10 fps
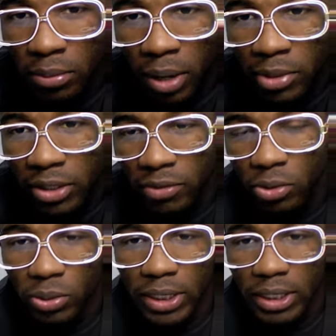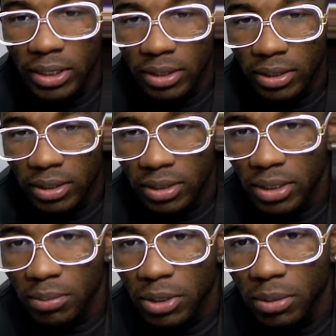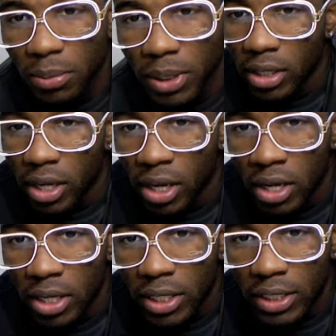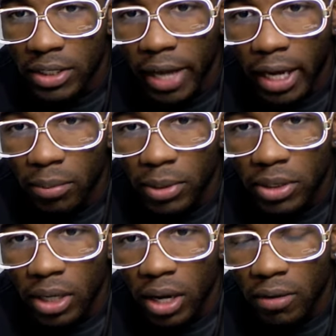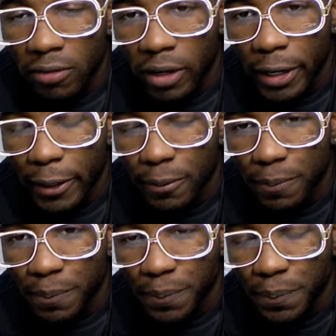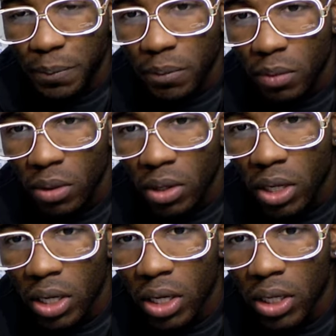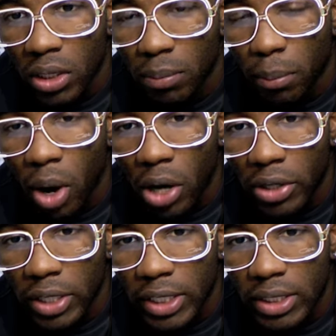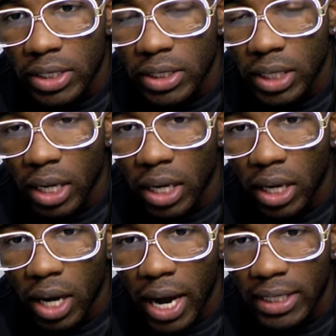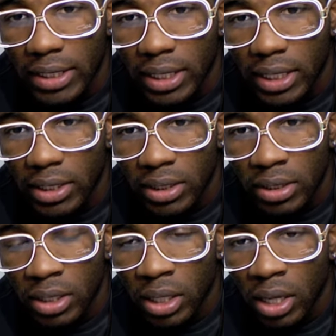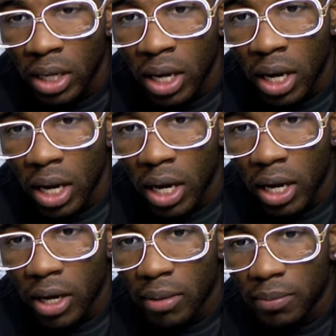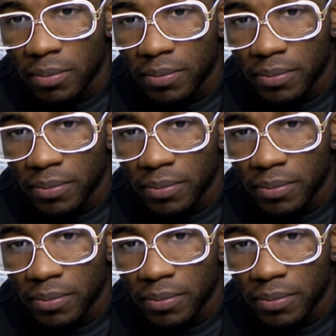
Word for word: premise of the reading seems to be an indictment of um, uh, modernist uh, ideas, um,